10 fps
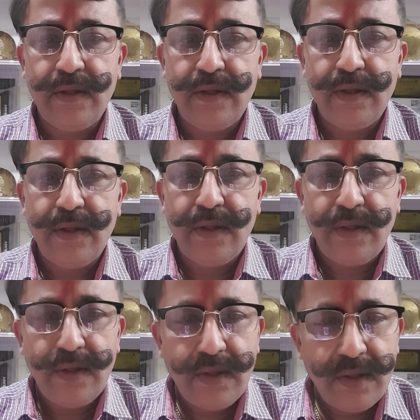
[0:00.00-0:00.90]

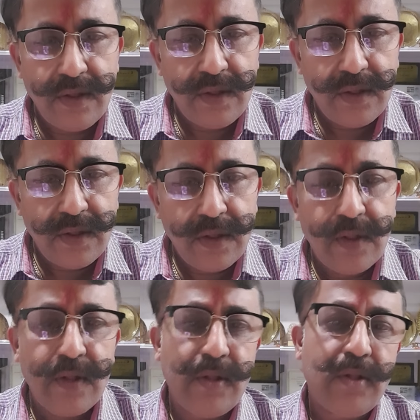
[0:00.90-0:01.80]

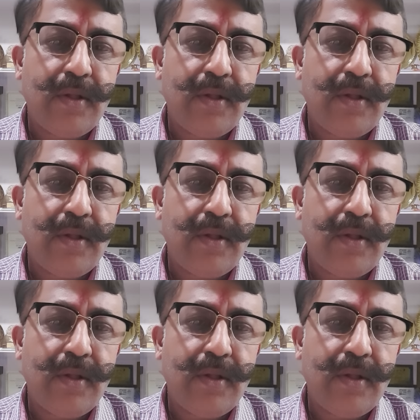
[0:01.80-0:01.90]
(silence)